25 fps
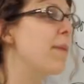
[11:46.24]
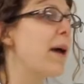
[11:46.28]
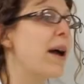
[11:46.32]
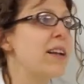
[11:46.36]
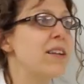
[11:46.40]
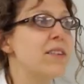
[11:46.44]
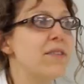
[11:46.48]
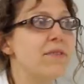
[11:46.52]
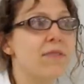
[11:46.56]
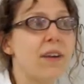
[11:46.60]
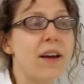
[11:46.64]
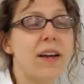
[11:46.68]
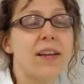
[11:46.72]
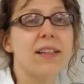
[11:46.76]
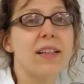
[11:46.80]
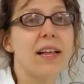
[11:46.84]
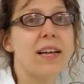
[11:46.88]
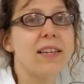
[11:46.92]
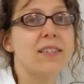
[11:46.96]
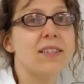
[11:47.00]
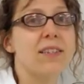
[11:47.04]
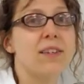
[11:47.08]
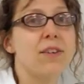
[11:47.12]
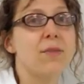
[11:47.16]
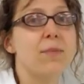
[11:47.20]
magnifying
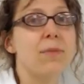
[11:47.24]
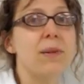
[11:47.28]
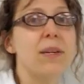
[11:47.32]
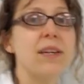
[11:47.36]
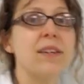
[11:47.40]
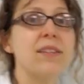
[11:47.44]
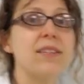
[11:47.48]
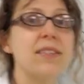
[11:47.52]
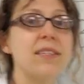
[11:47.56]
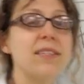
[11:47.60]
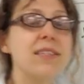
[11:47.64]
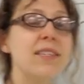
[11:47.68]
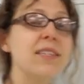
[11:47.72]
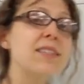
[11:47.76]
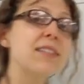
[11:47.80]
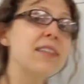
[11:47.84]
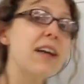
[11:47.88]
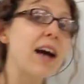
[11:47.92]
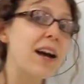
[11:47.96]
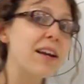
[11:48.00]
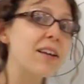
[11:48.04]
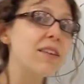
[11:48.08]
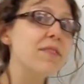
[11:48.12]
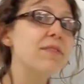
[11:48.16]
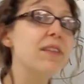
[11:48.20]
glass here because this is
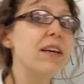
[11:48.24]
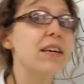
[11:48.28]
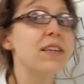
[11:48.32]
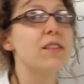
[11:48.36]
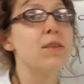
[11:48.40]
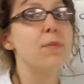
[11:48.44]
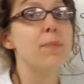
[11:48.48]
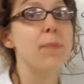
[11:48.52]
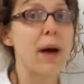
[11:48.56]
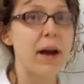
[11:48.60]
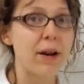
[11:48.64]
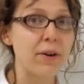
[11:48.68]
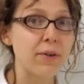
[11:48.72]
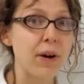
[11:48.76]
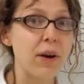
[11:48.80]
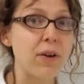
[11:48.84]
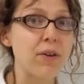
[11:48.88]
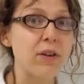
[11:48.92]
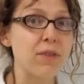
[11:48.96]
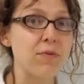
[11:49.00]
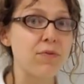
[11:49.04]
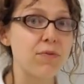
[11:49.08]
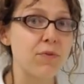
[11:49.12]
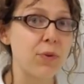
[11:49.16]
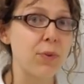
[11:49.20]
kind of like the
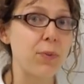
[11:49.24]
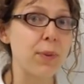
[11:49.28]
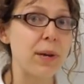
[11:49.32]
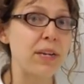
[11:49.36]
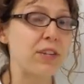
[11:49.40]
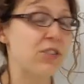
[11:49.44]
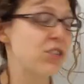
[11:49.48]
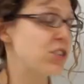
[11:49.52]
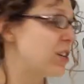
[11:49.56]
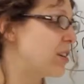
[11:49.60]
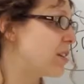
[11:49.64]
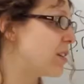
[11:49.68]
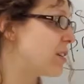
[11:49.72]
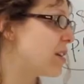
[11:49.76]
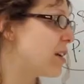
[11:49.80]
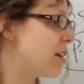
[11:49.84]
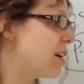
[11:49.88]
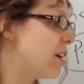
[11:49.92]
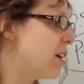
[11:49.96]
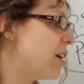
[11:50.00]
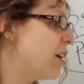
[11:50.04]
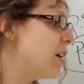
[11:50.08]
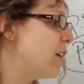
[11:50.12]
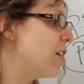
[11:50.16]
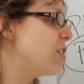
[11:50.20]
background information.
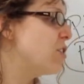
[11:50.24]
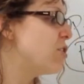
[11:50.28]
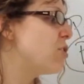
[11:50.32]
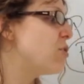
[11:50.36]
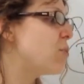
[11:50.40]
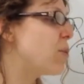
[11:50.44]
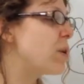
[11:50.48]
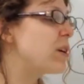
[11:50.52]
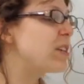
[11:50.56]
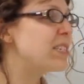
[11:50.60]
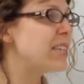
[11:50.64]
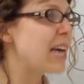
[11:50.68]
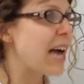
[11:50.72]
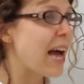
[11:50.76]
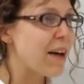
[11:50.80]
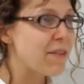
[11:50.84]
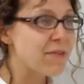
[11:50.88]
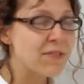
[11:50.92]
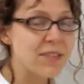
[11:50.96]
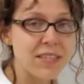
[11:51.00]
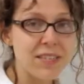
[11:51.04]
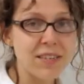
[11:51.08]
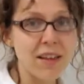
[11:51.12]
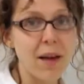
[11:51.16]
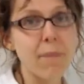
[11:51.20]
You want to have
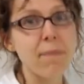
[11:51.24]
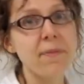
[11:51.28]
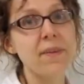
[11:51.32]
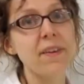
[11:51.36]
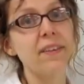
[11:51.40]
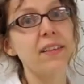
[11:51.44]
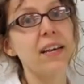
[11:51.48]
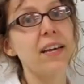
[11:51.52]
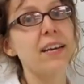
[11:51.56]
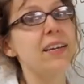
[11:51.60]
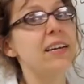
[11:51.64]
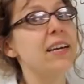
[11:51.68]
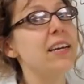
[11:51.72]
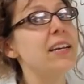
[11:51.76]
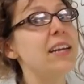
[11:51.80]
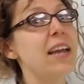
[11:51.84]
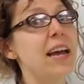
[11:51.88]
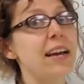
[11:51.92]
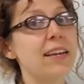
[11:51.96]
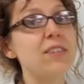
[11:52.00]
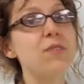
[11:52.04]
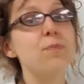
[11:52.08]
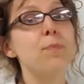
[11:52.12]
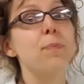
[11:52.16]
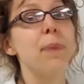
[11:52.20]
something that
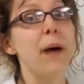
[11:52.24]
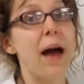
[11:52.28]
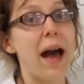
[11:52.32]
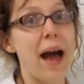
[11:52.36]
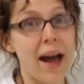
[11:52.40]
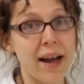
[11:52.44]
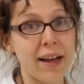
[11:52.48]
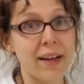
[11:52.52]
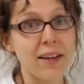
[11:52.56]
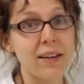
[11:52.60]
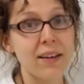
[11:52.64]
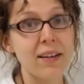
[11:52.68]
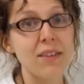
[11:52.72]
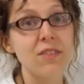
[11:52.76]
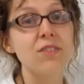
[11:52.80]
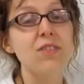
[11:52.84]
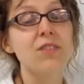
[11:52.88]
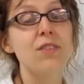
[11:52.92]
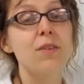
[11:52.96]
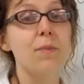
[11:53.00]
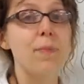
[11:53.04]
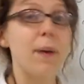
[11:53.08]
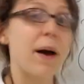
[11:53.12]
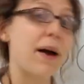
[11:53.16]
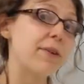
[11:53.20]
connects back to
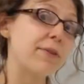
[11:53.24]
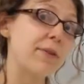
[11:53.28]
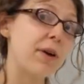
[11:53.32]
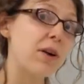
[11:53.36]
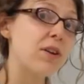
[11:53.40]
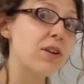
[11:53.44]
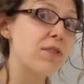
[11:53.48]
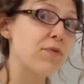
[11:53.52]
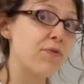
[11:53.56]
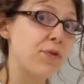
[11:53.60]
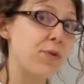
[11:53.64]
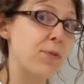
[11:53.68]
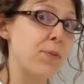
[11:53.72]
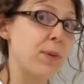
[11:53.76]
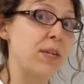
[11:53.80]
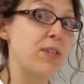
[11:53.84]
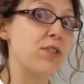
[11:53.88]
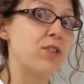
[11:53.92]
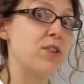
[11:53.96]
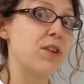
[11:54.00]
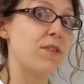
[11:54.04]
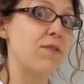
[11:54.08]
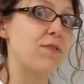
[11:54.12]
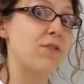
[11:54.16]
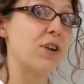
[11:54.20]
the background
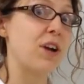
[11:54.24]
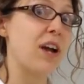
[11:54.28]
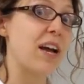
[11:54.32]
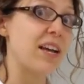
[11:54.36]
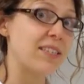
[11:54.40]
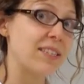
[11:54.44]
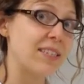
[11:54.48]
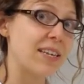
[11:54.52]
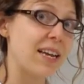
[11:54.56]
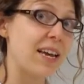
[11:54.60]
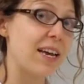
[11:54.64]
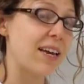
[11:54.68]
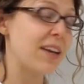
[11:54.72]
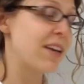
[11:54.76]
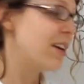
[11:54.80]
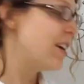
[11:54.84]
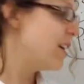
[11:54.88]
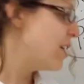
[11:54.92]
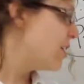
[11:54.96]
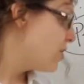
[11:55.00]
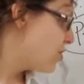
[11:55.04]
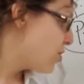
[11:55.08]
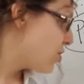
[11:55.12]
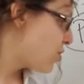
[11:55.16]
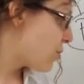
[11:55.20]
information of your essay.
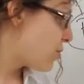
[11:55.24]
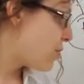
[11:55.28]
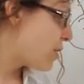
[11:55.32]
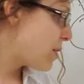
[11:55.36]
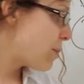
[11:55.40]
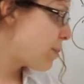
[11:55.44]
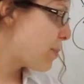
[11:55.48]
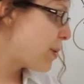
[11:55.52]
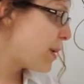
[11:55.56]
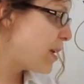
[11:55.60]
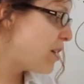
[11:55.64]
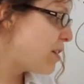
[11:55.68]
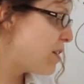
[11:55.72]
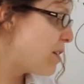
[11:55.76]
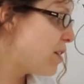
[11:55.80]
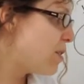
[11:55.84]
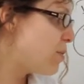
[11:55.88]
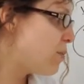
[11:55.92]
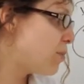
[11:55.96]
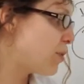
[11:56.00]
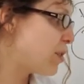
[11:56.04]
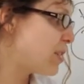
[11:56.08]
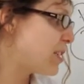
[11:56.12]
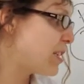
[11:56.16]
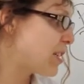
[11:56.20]
So the opinion,
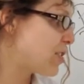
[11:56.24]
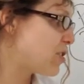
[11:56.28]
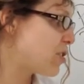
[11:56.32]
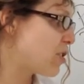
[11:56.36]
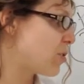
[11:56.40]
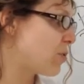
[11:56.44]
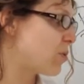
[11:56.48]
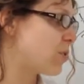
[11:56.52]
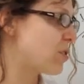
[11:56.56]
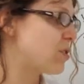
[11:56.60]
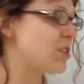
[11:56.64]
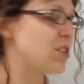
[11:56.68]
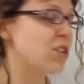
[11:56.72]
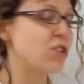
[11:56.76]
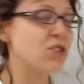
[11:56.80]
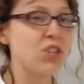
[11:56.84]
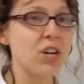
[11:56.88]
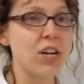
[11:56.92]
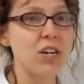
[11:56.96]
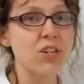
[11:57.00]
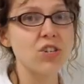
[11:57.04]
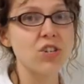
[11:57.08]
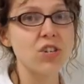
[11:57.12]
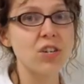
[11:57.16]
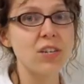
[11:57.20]
prediction, or
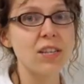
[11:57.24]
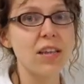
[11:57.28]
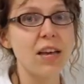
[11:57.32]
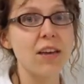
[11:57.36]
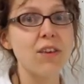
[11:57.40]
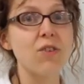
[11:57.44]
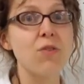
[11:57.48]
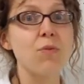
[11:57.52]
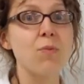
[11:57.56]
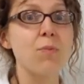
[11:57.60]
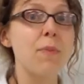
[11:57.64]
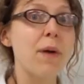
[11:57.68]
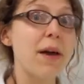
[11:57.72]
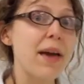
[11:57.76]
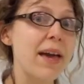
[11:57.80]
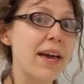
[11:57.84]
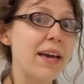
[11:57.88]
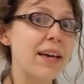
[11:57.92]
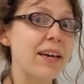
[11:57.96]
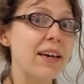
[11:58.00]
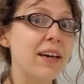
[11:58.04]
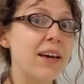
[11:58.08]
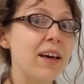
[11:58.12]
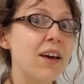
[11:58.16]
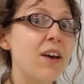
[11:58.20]
suggestion that you
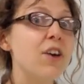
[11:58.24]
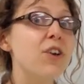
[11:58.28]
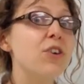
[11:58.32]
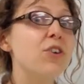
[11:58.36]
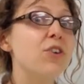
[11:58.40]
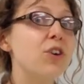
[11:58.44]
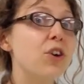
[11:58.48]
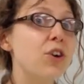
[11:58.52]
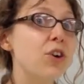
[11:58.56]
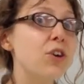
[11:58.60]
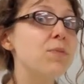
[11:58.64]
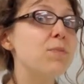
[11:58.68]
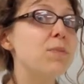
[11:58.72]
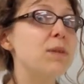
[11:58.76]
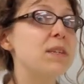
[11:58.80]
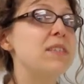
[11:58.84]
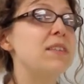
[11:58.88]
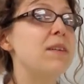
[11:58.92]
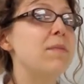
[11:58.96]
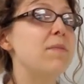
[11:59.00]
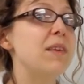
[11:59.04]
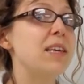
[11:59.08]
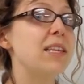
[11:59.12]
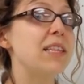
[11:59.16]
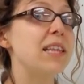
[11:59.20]
make could be
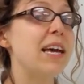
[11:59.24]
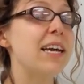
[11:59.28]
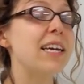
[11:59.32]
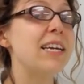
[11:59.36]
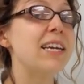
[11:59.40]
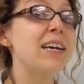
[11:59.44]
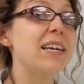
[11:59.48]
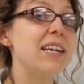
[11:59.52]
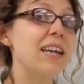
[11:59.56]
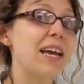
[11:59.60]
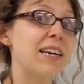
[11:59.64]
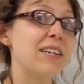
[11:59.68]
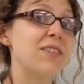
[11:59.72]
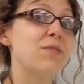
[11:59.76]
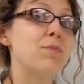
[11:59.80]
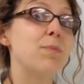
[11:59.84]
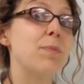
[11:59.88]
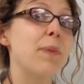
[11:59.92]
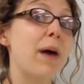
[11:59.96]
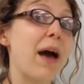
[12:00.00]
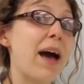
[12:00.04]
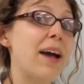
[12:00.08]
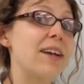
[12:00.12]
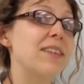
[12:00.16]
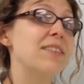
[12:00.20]
something that connects
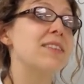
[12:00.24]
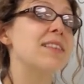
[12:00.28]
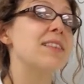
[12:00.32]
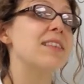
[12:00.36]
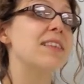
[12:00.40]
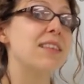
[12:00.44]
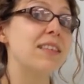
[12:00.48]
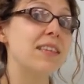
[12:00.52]
back to the